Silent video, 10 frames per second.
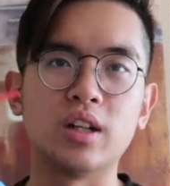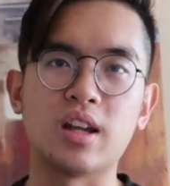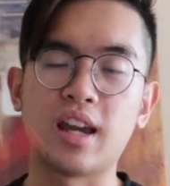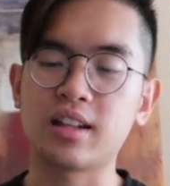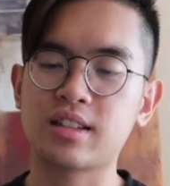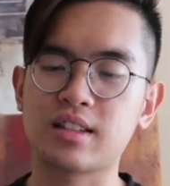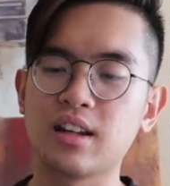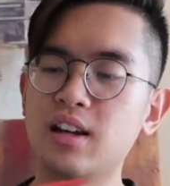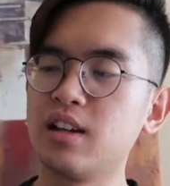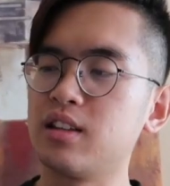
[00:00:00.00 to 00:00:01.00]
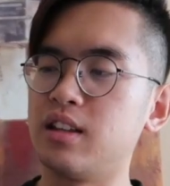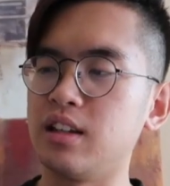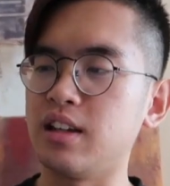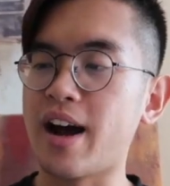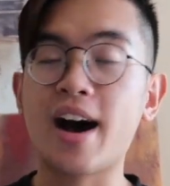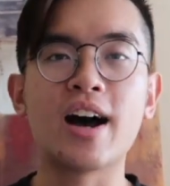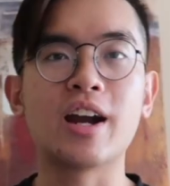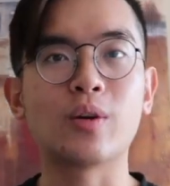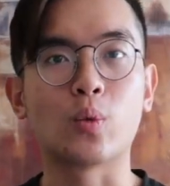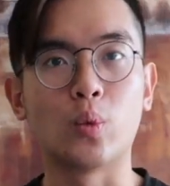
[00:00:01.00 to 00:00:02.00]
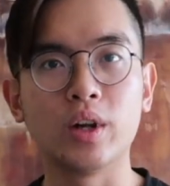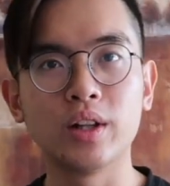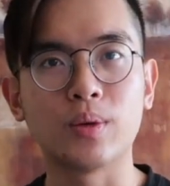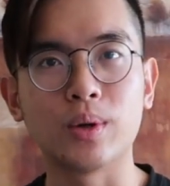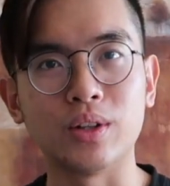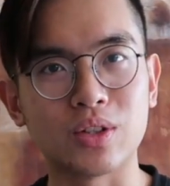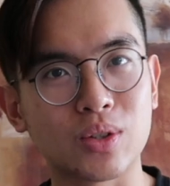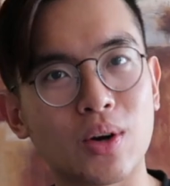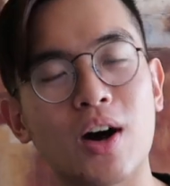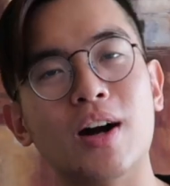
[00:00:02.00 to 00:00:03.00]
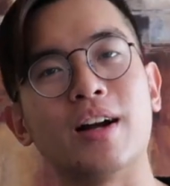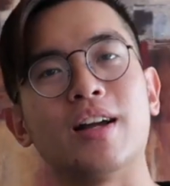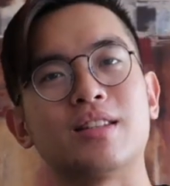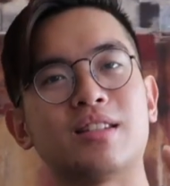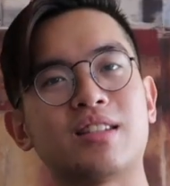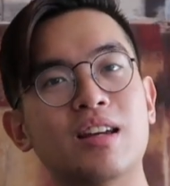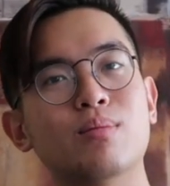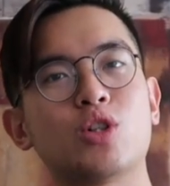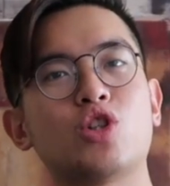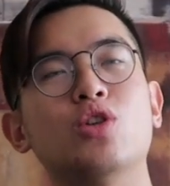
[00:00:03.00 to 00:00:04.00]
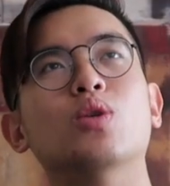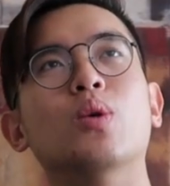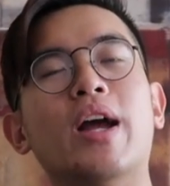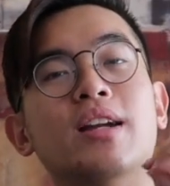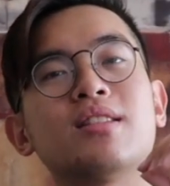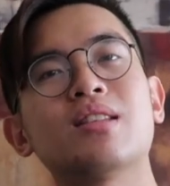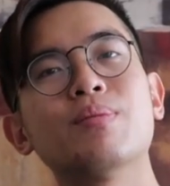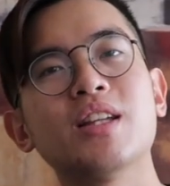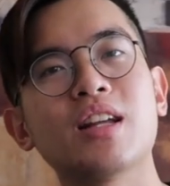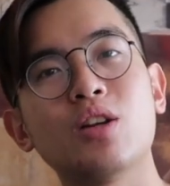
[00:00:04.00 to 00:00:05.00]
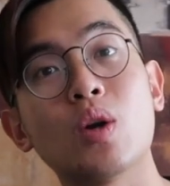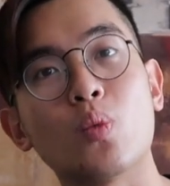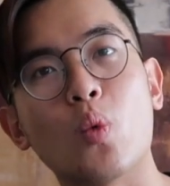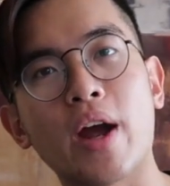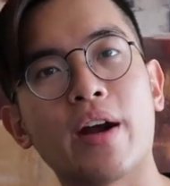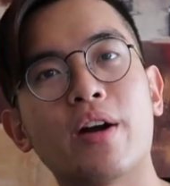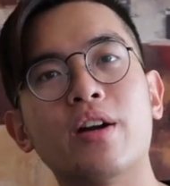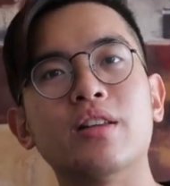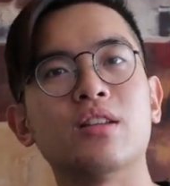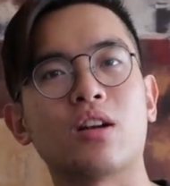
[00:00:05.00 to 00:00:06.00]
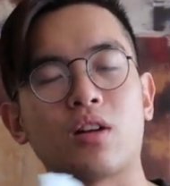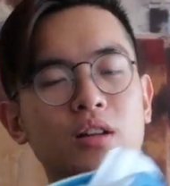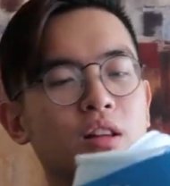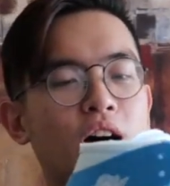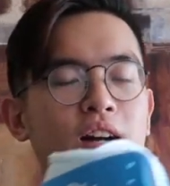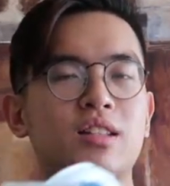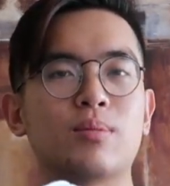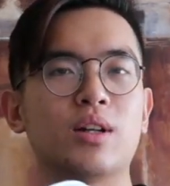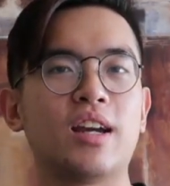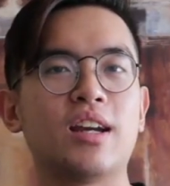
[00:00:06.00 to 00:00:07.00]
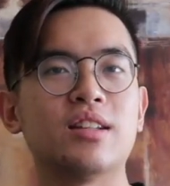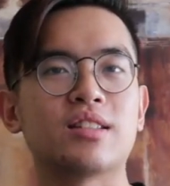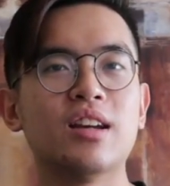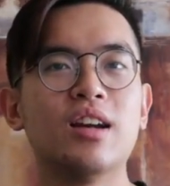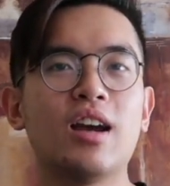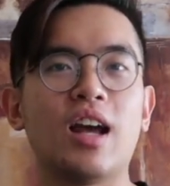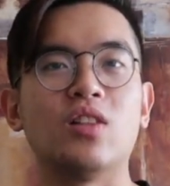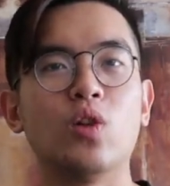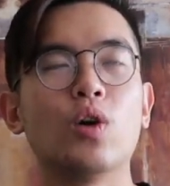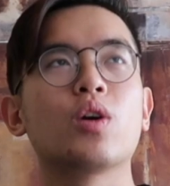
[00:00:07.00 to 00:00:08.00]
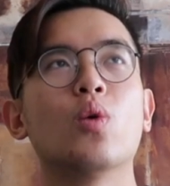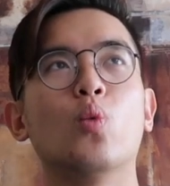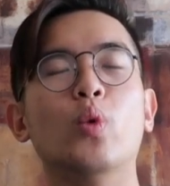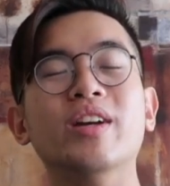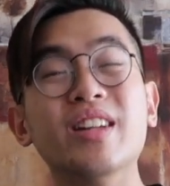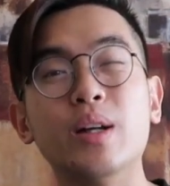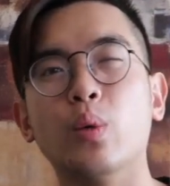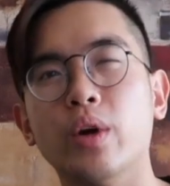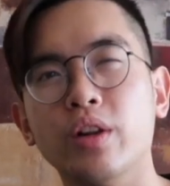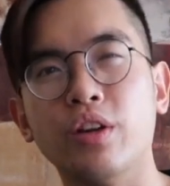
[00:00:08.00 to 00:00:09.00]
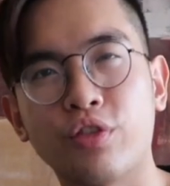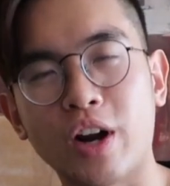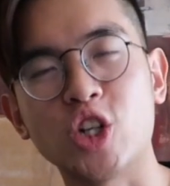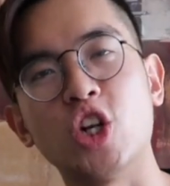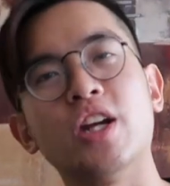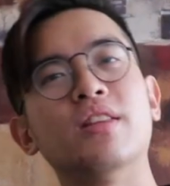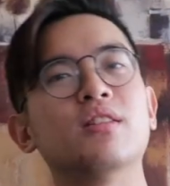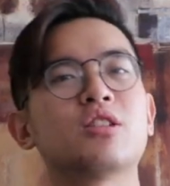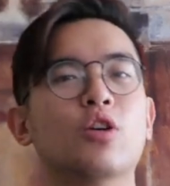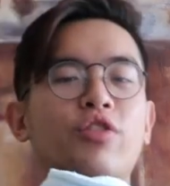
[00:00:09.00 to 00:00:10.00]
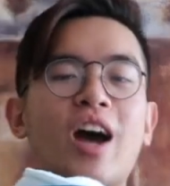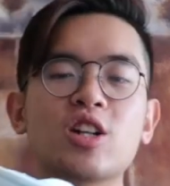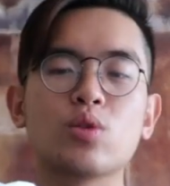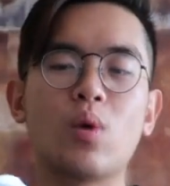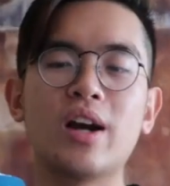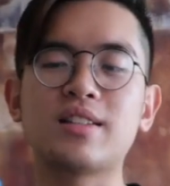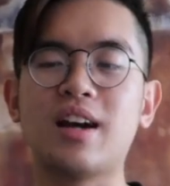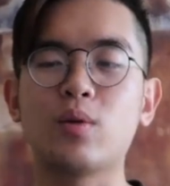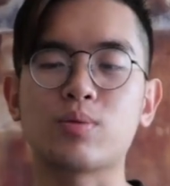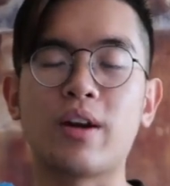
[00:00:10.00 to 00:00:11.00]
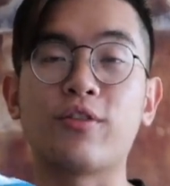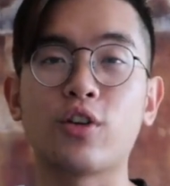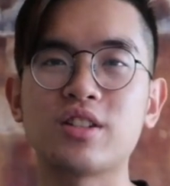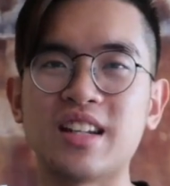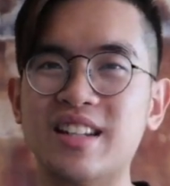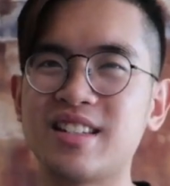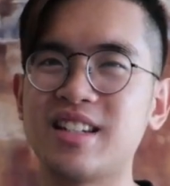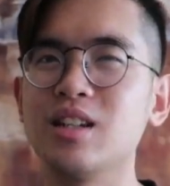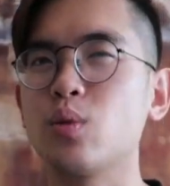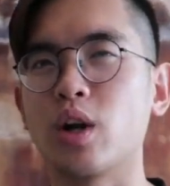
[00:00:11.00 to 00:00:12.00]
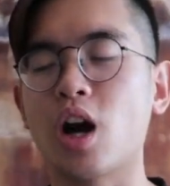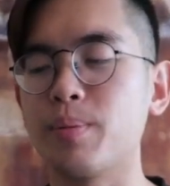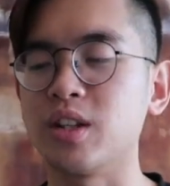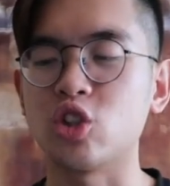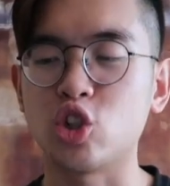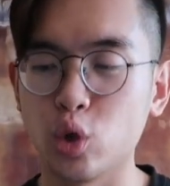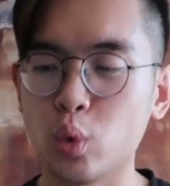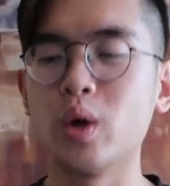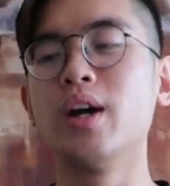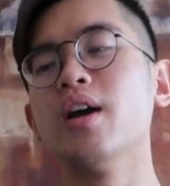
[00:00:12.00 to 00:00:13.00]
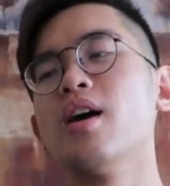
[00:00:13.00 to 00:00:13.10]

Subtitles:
It hits the eye really, really strong. It's a statement shoe, and it's something that you can wear in the hot summer days and look really, really fresh in. So fashion-wise, that was my first instinct when copying the shoe.